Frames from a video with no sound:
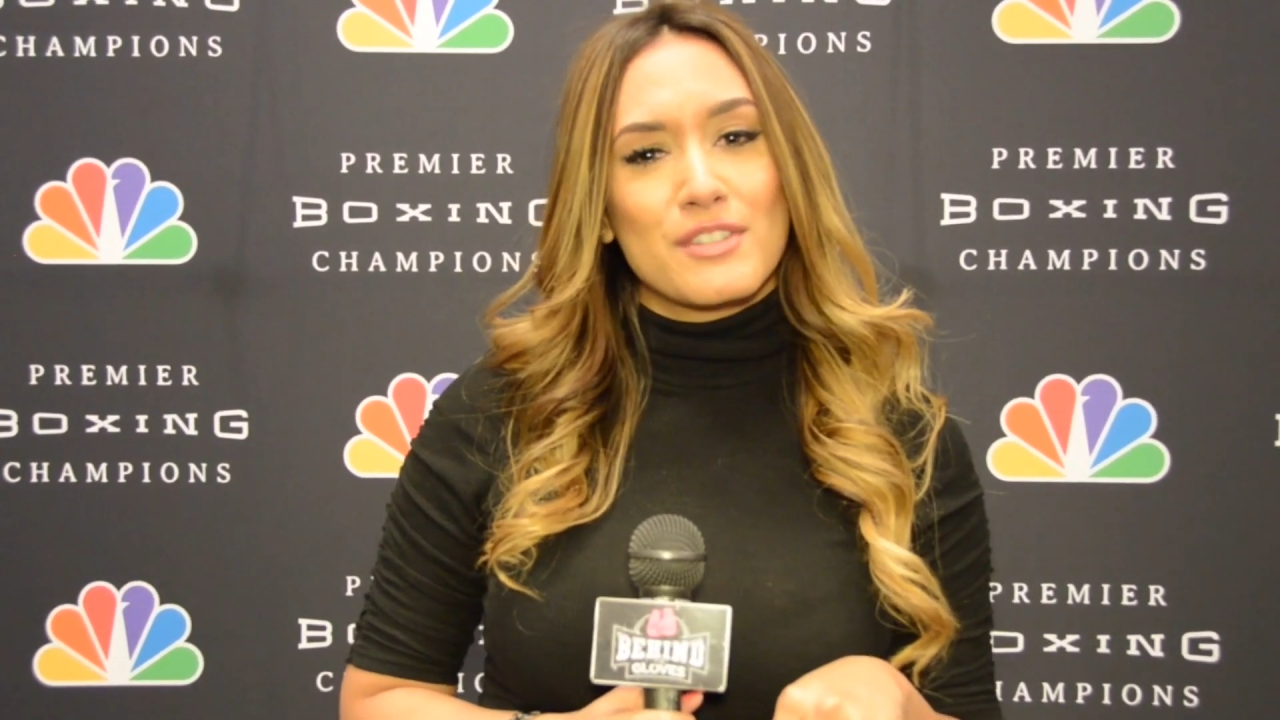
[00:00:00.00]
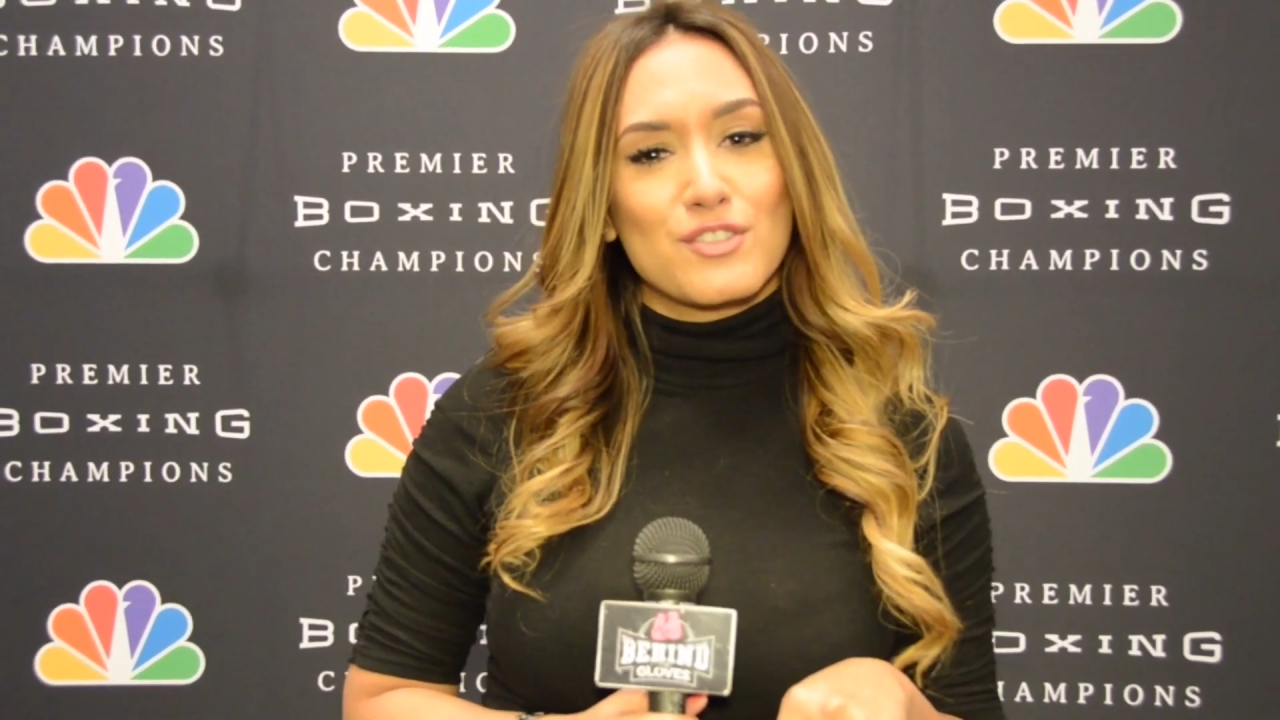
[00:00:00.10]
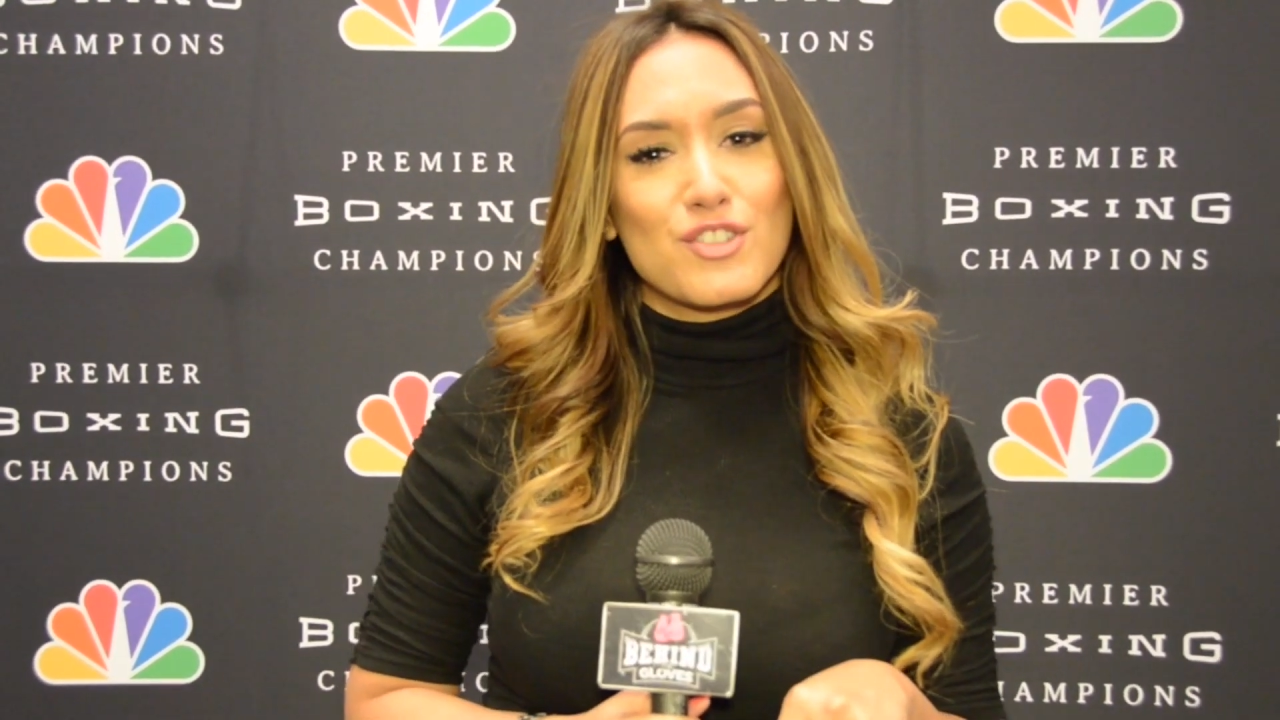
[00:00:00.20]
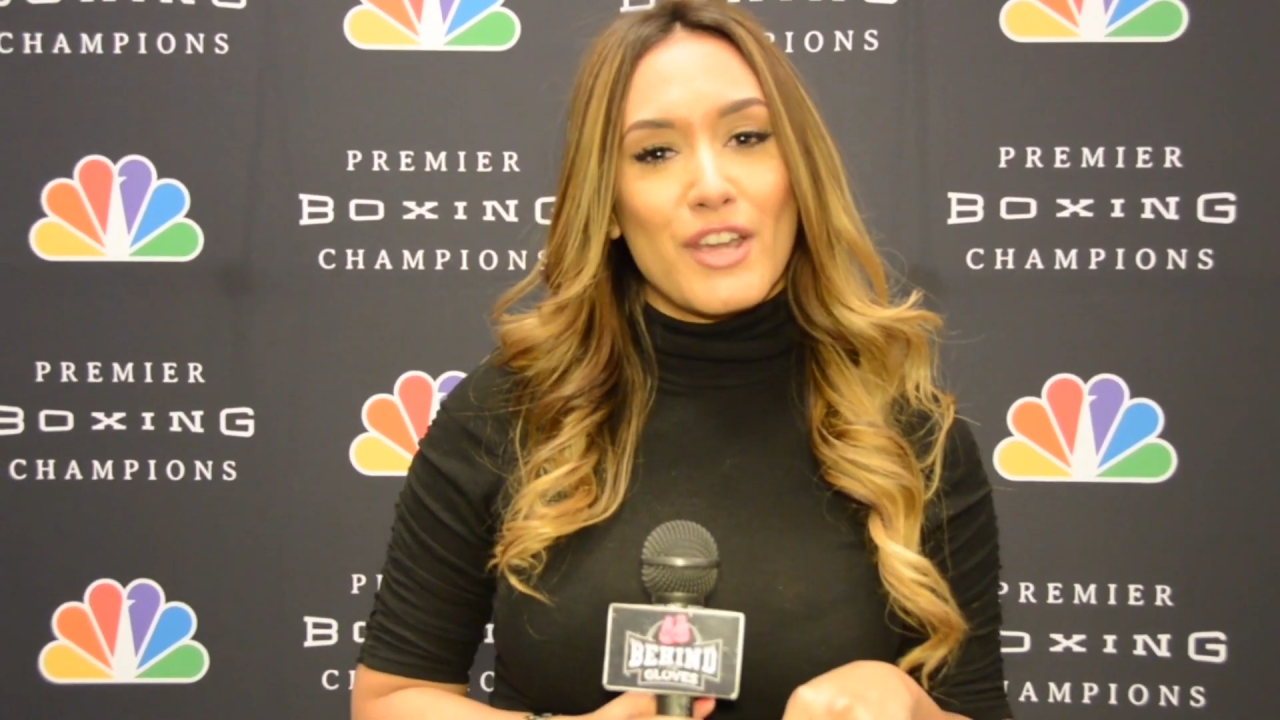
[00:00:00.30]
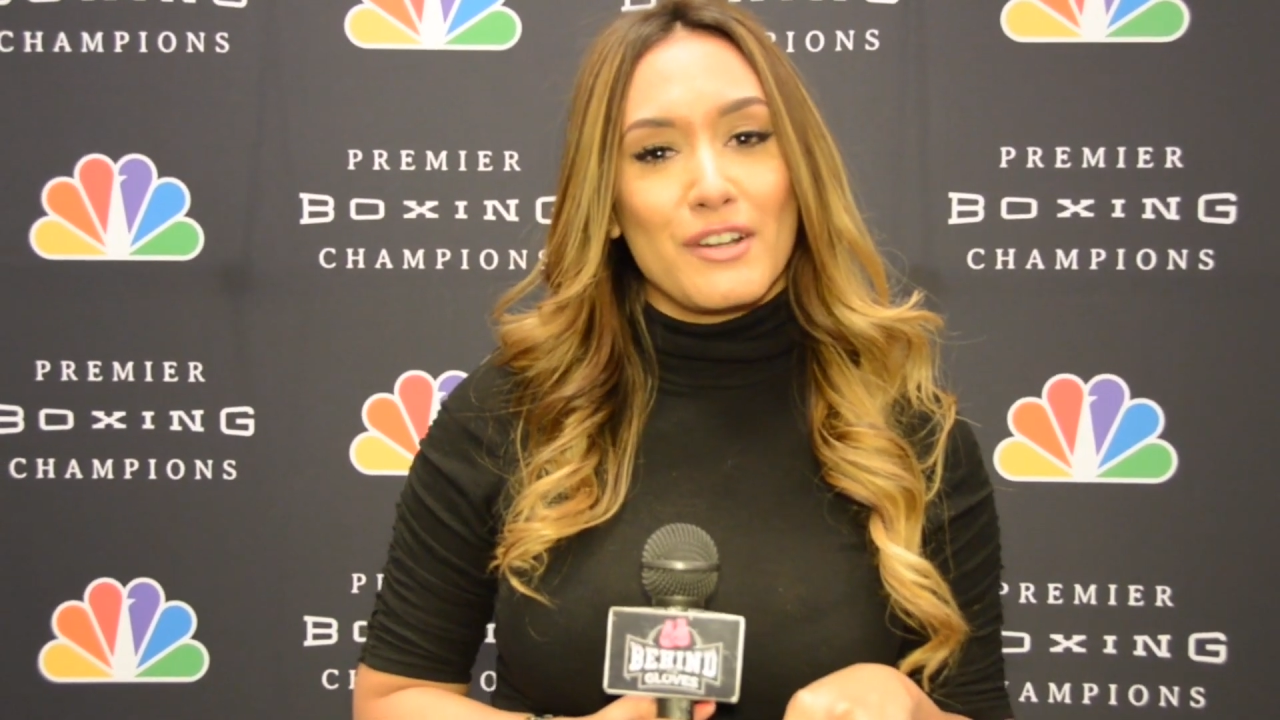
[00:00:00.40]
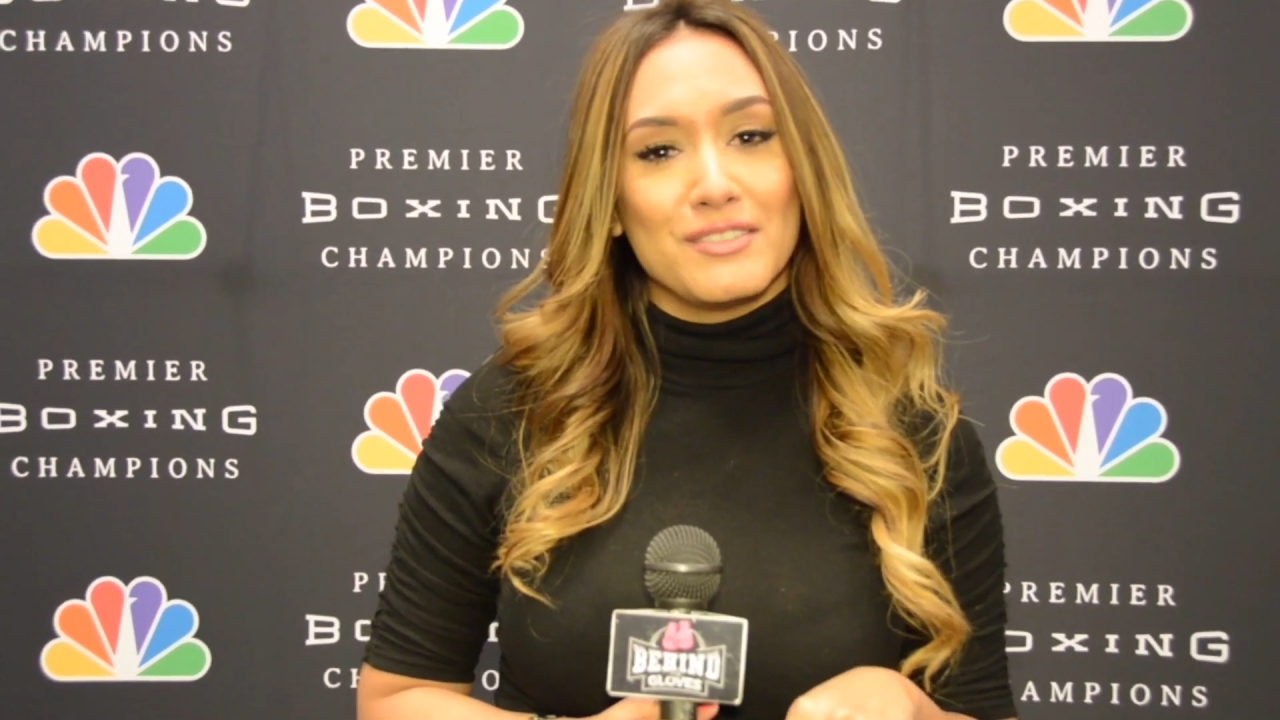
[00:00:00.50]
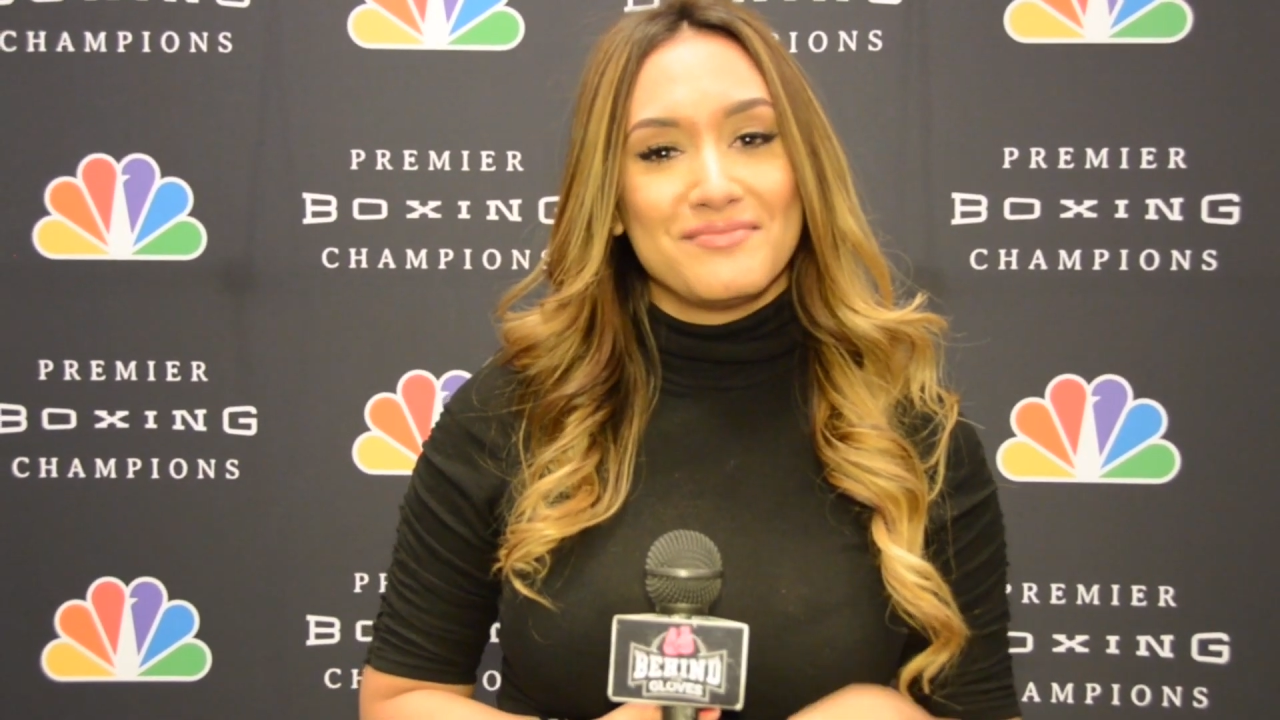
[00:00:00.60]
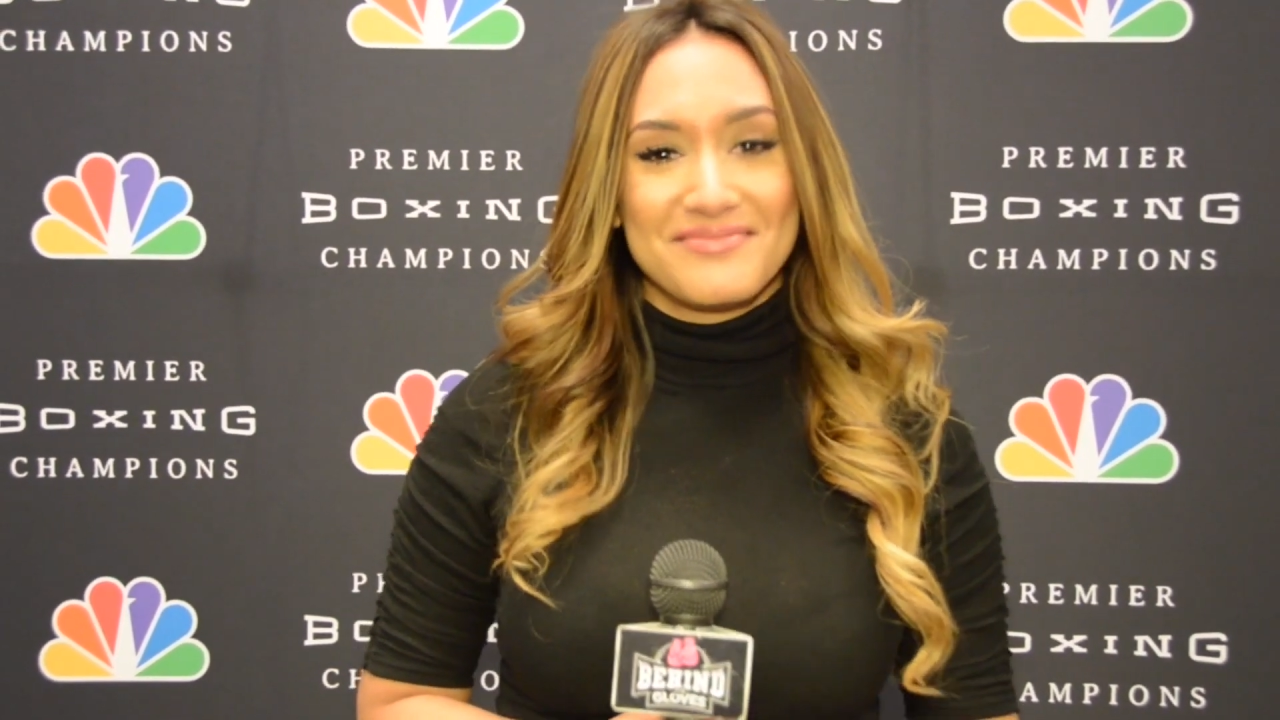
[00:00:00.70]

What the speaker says: to this channel.